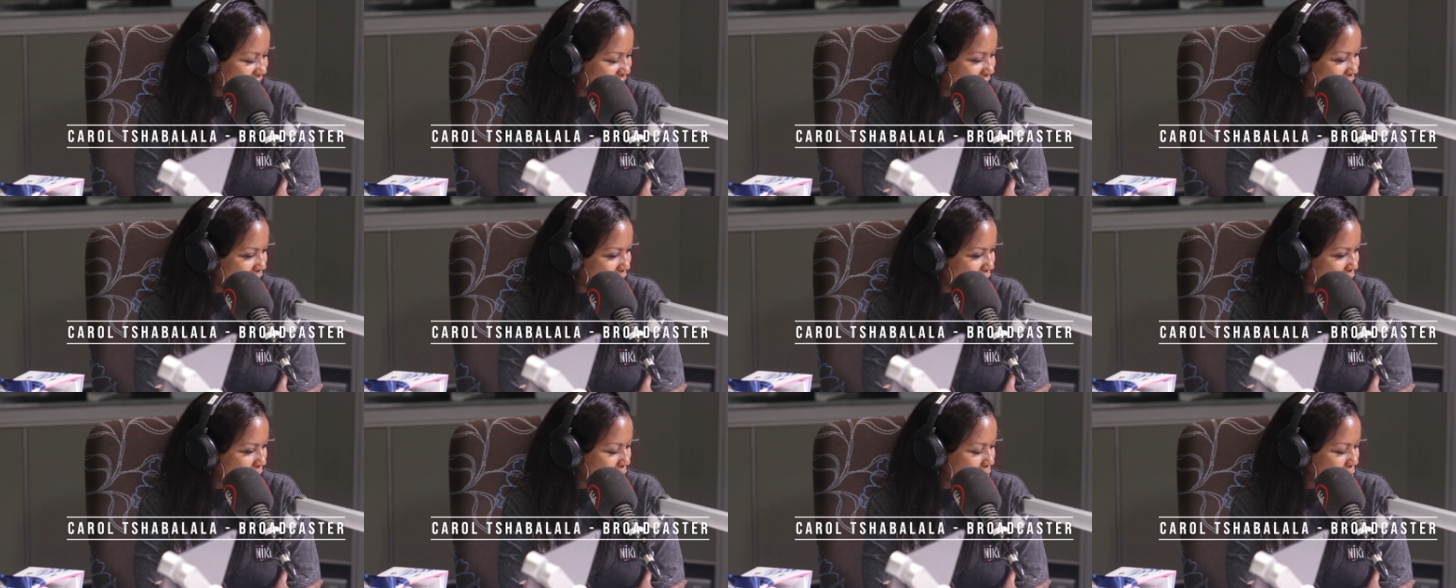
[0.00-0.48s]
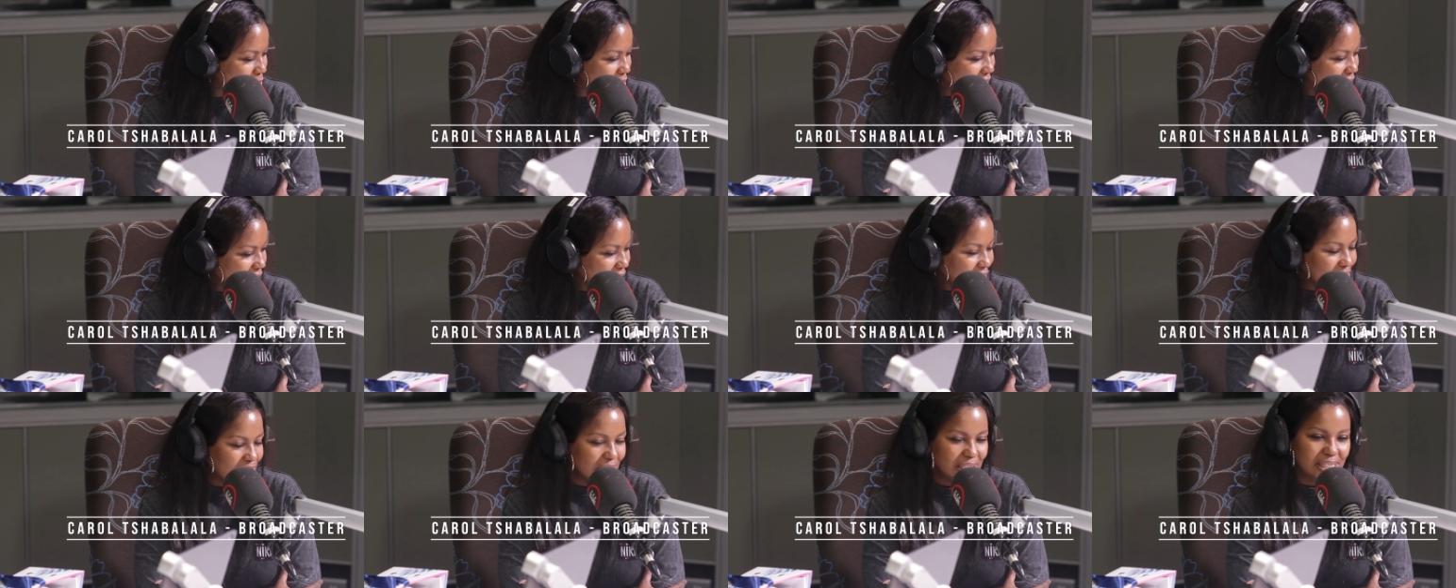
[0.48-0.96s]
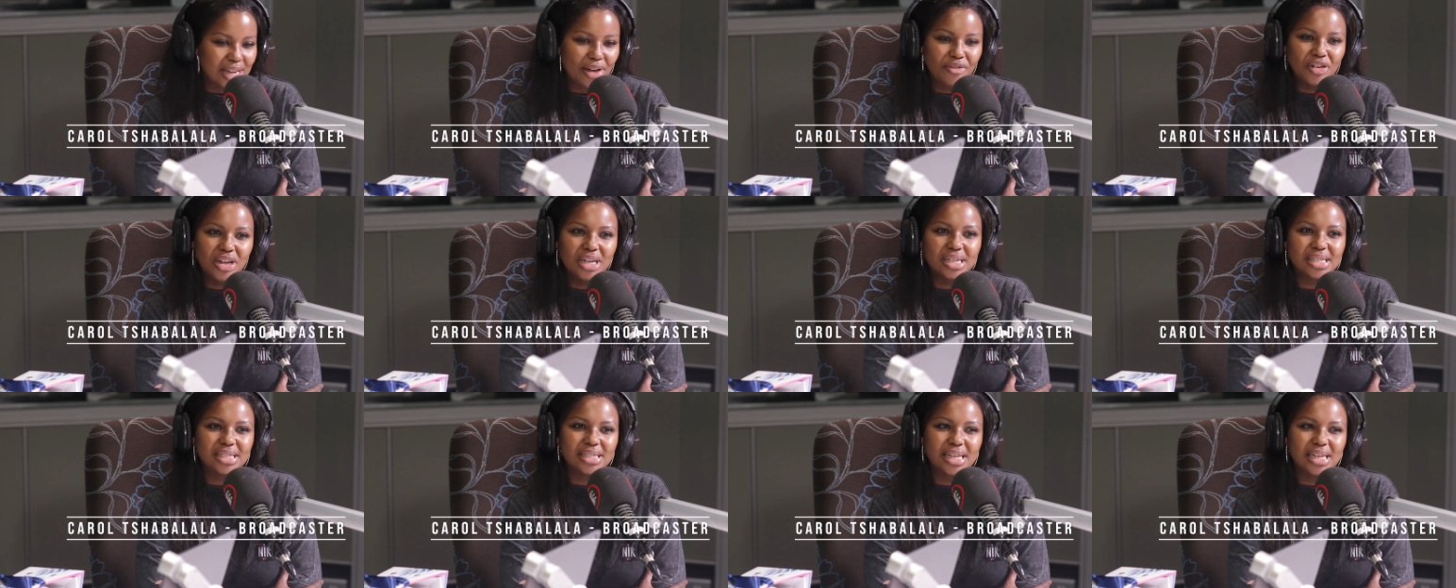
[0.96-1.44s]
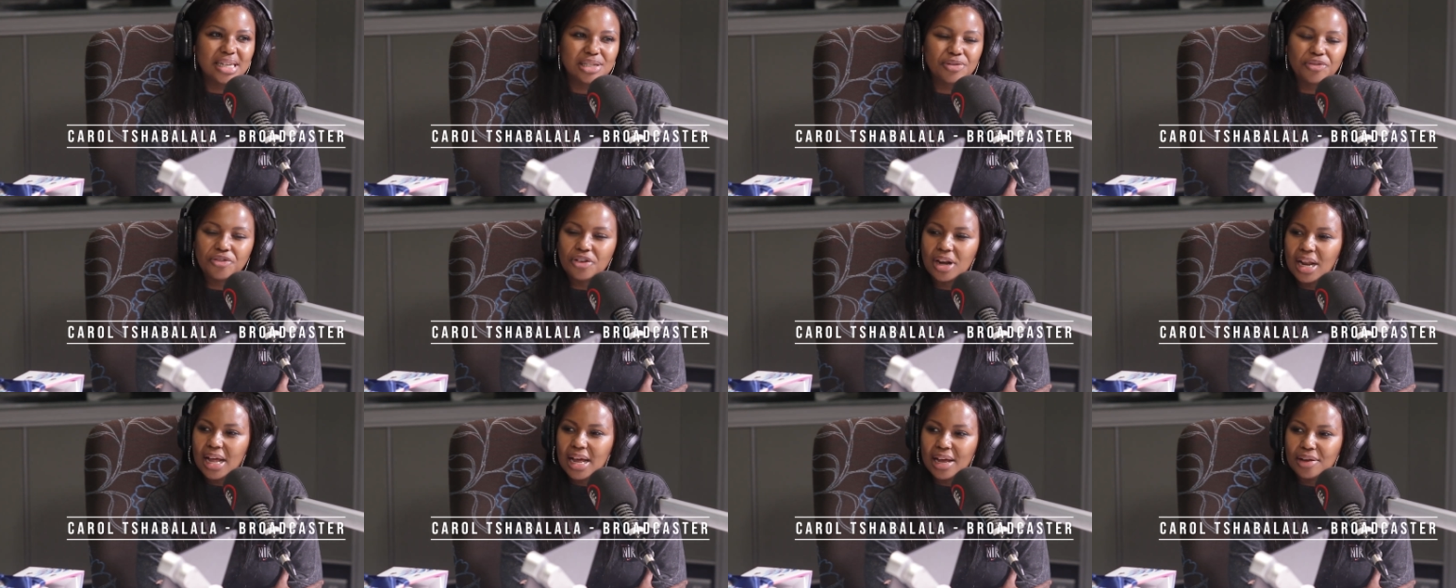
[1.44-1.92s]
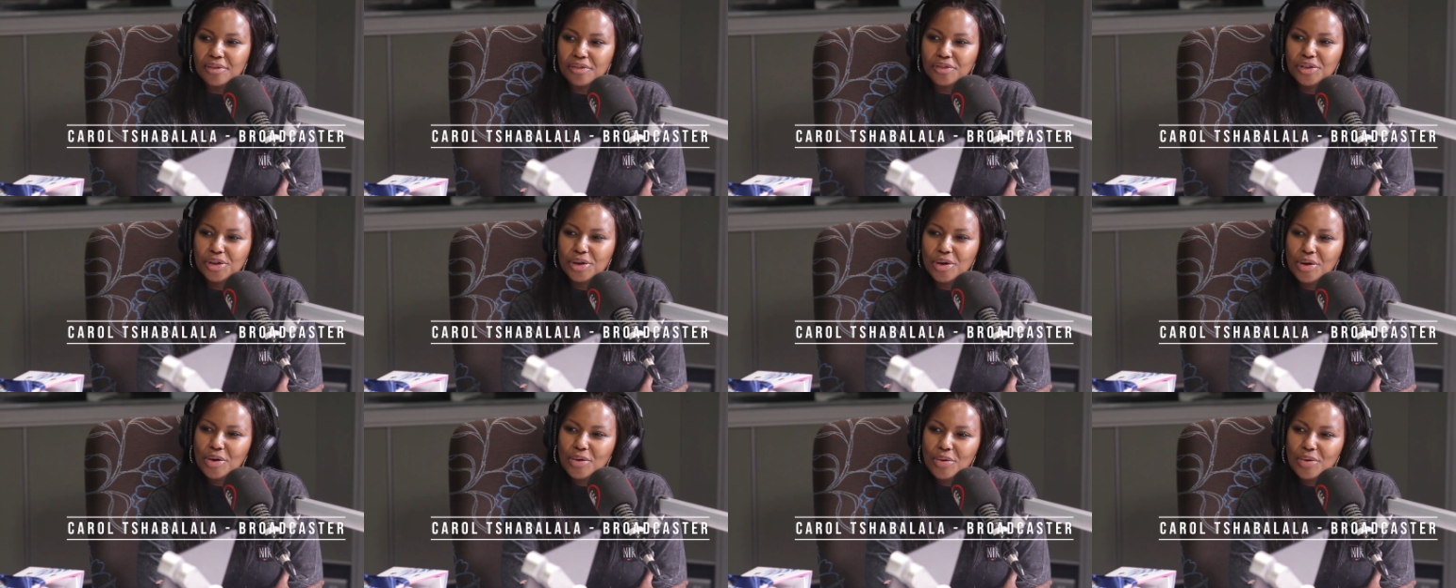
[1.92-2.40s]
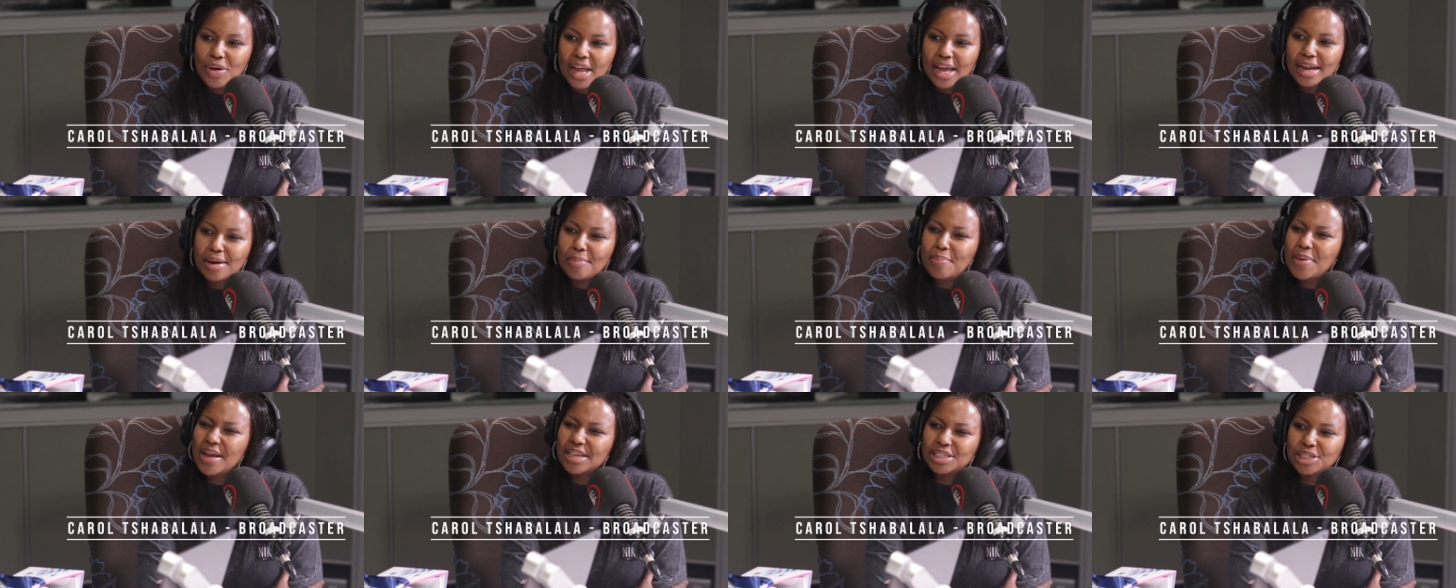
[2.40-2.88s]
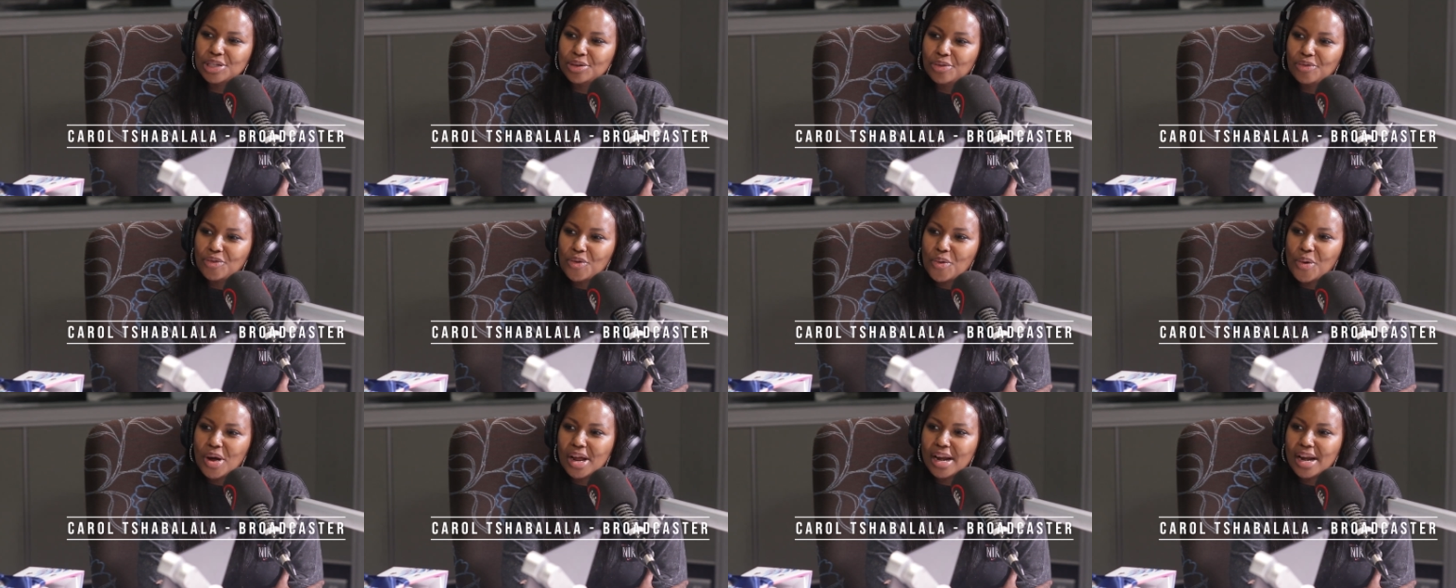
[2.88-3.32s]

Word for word: um, just having a zest for life, you know, and a passion Beautiful.